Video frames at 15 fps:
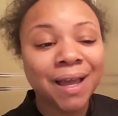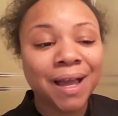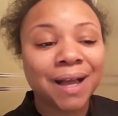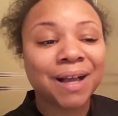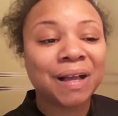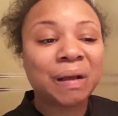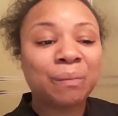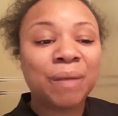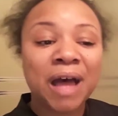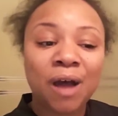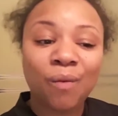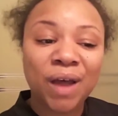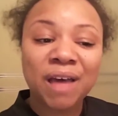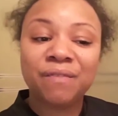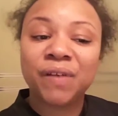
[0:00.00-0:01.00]

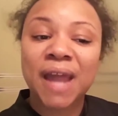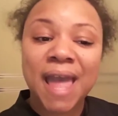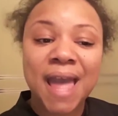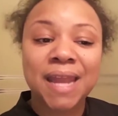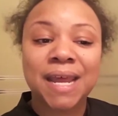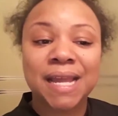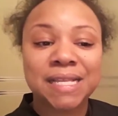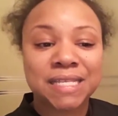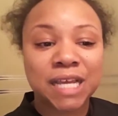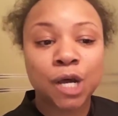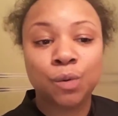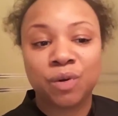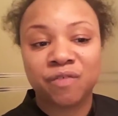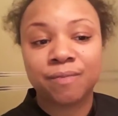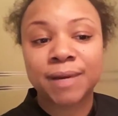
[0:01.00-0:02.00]
However, had I dealt
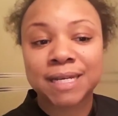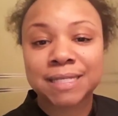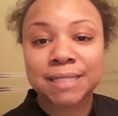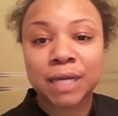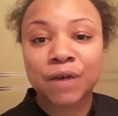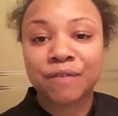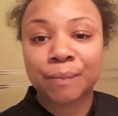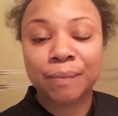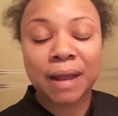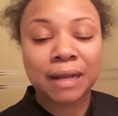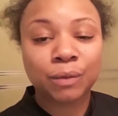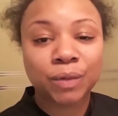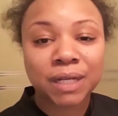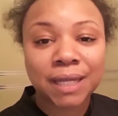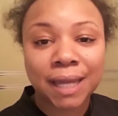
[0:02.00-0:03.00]
with myself, I probably
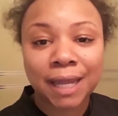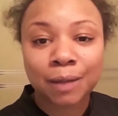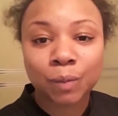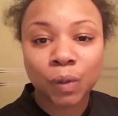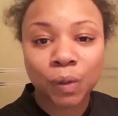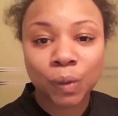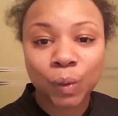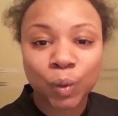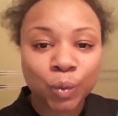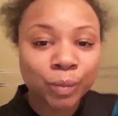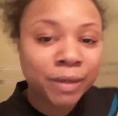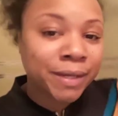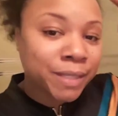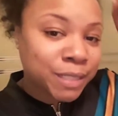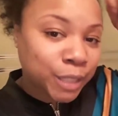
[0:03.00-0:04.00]
would have came home,
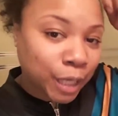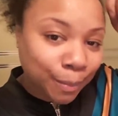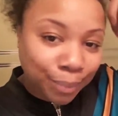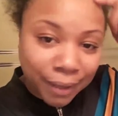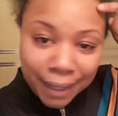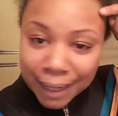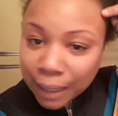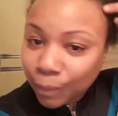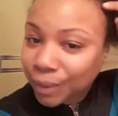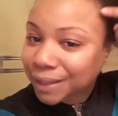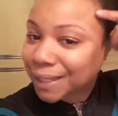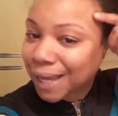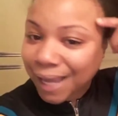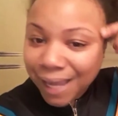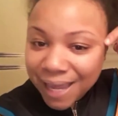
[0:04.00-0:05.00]
started playing with
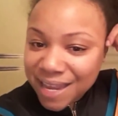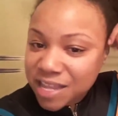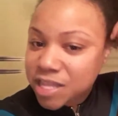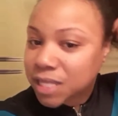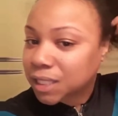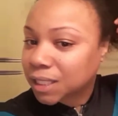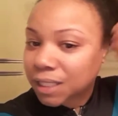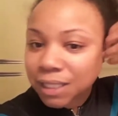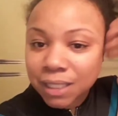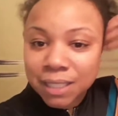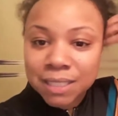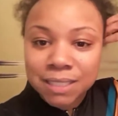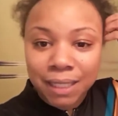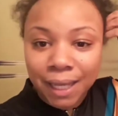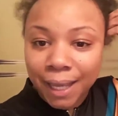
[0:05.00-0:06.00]
the
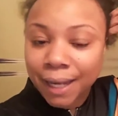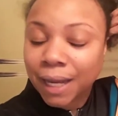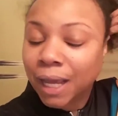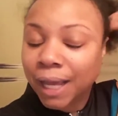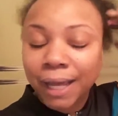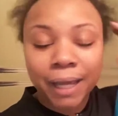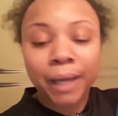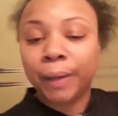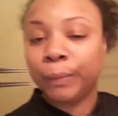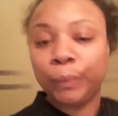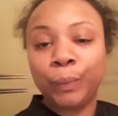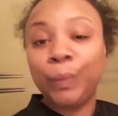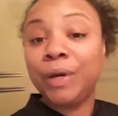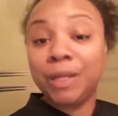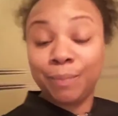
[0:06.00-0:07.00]
edges, and
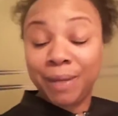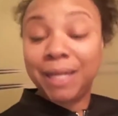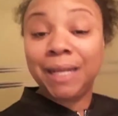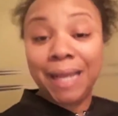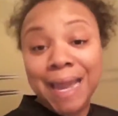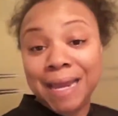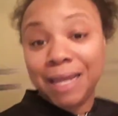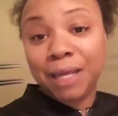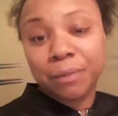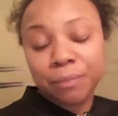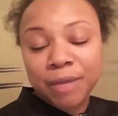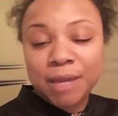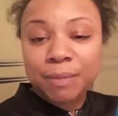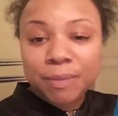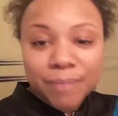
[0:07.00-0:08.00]
would have been late and
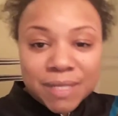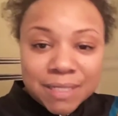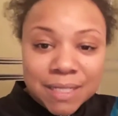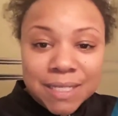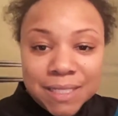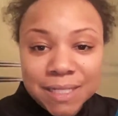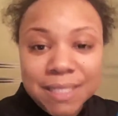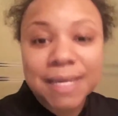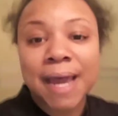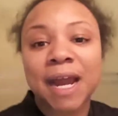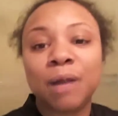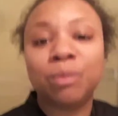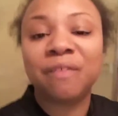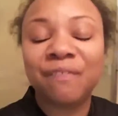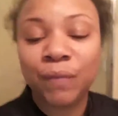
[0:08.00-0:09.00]
maybe missed his entire
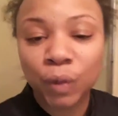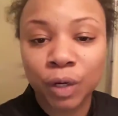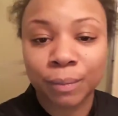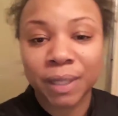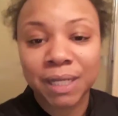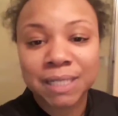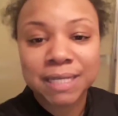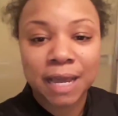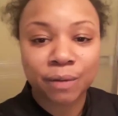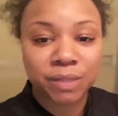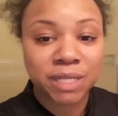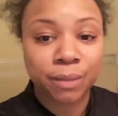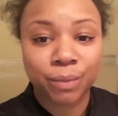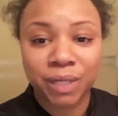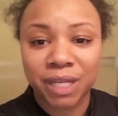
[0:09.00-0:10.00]
performance. I was
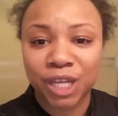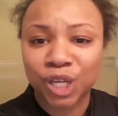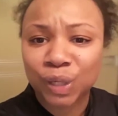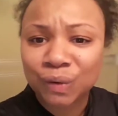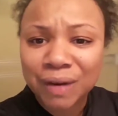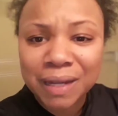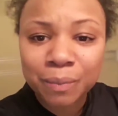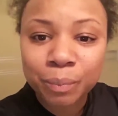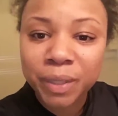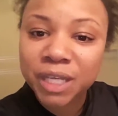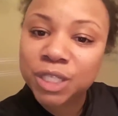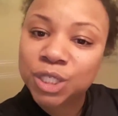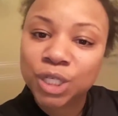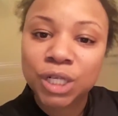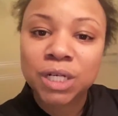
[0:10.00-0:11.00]
able to get great
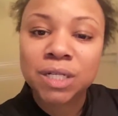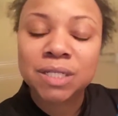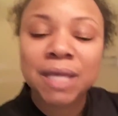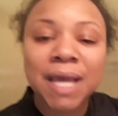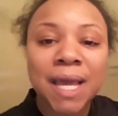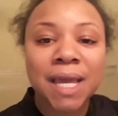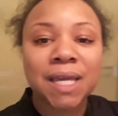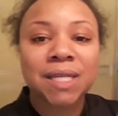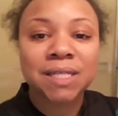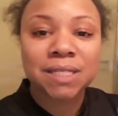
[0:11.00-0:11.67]
pictures. He